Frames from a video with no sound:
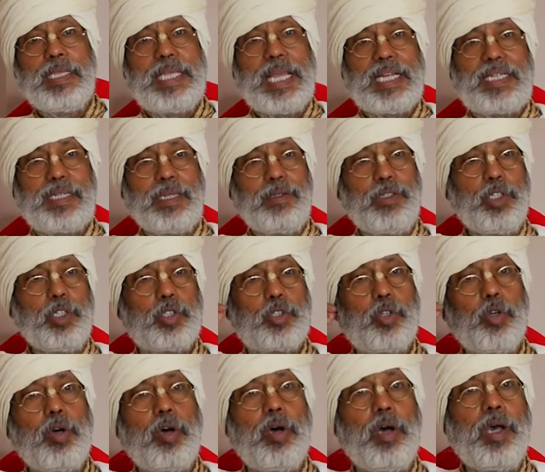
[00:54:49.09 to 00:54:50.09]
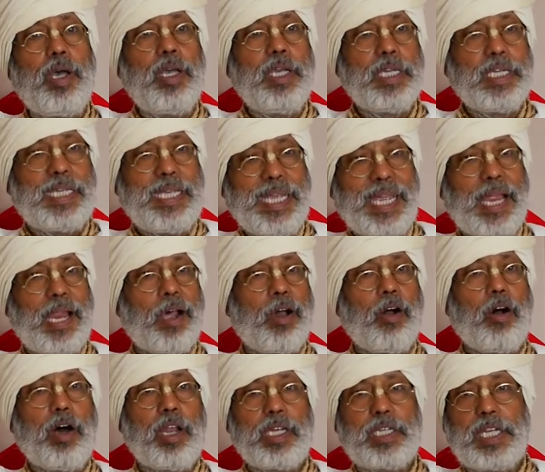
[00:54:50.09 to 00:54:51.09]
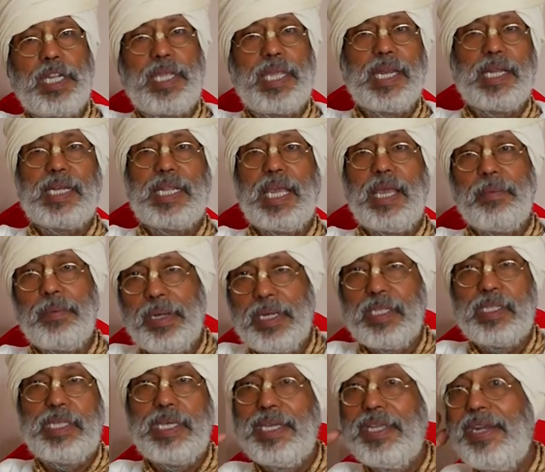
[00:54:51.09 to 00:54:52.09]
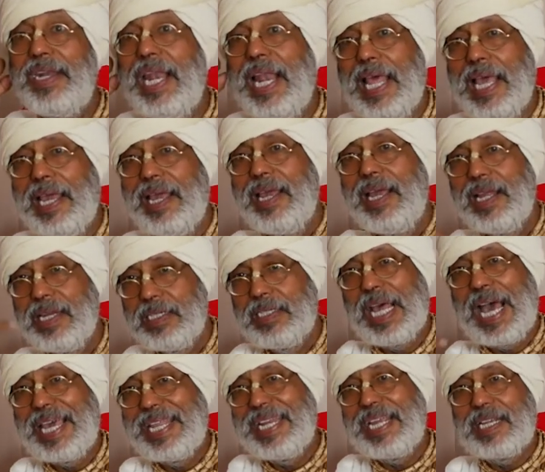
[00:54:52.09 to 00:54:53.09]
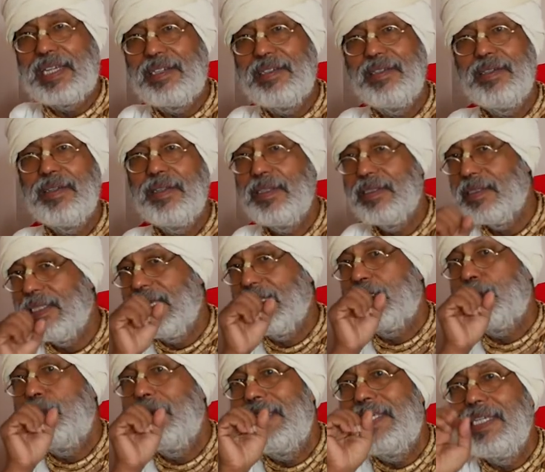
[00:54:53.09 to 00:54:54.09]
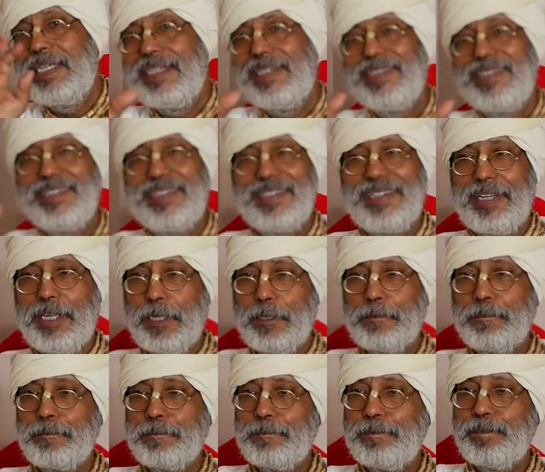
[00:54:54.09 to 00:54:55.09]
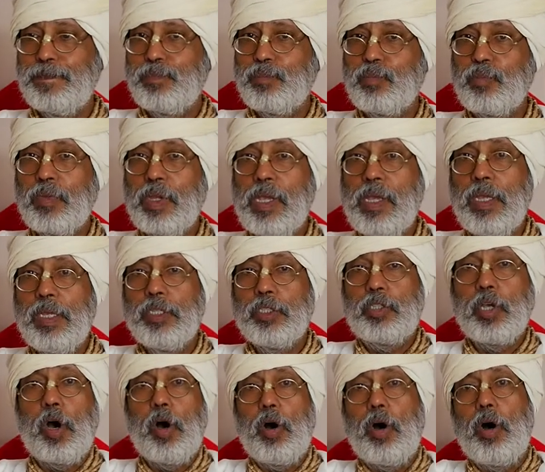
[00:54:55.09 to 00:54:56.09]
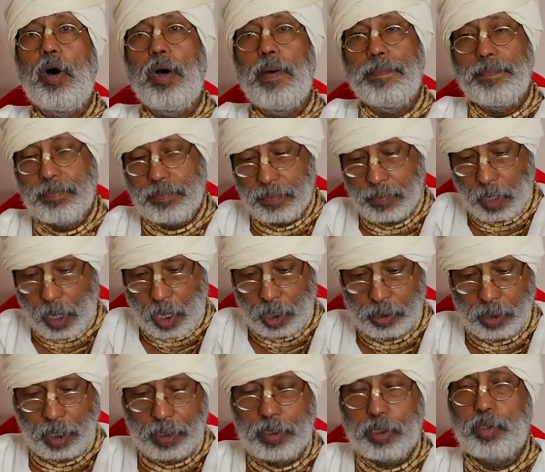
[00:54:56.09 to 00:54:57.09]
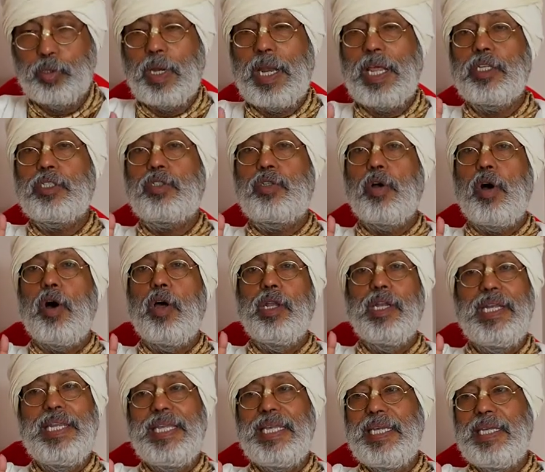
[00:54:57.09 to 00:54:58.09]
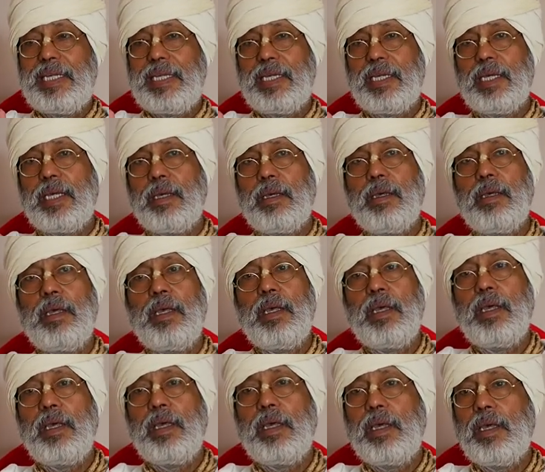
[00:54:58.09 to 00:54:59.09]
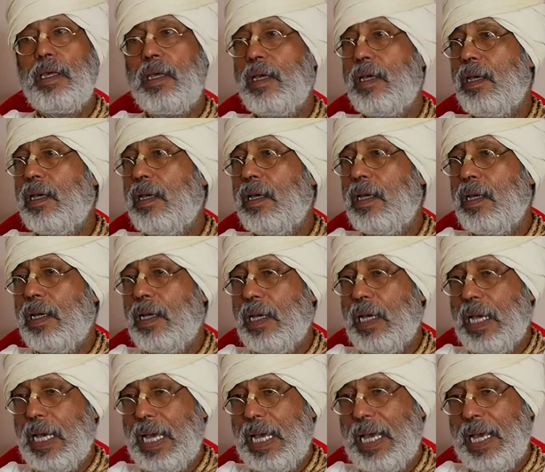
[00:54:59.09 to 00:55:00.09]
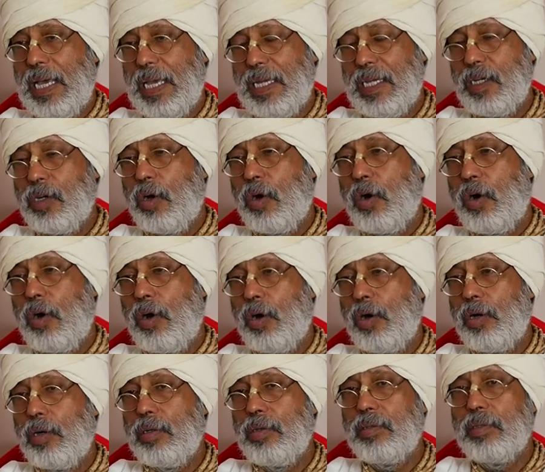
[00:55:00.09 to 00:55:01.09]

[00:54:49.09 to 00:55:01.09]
that time used to hear all cricket game, anything, relay, direct, they are speaking. So, Andhadidurasto only, uh, you know,